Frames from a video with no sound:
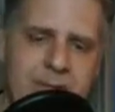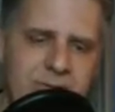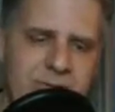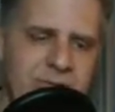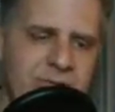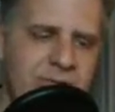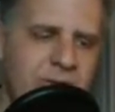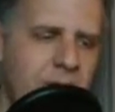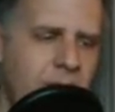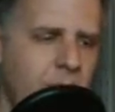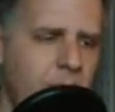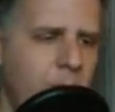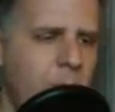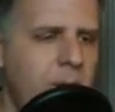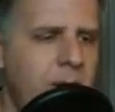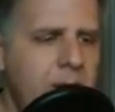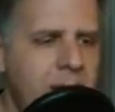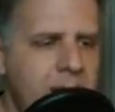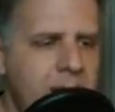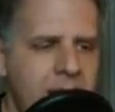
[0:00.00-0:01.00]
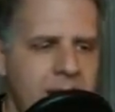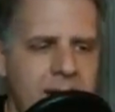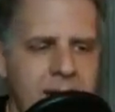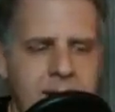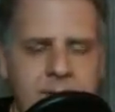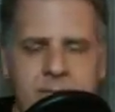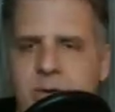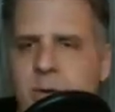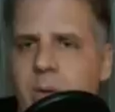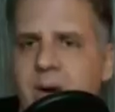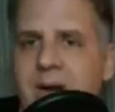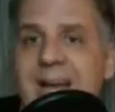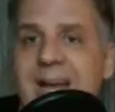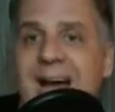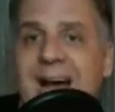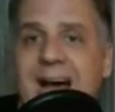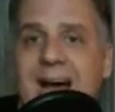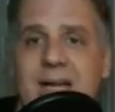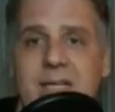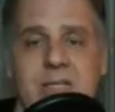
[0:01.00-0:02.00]
And so, if you are
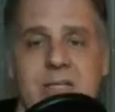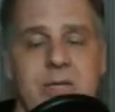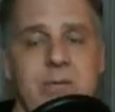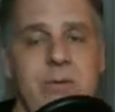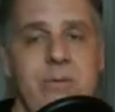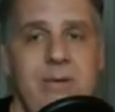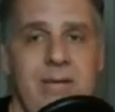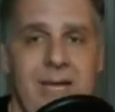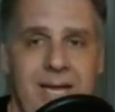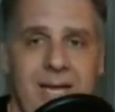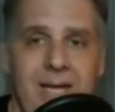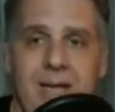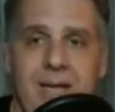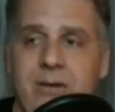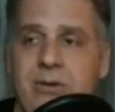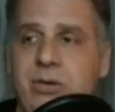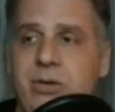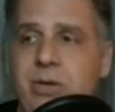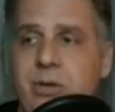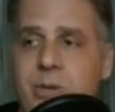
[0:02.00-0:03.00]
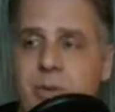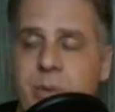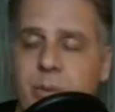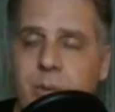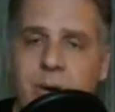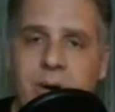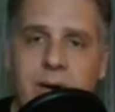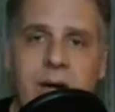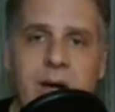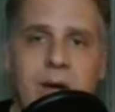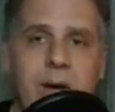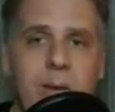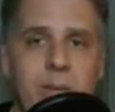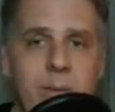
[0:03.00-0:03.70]
not tuned in to uh,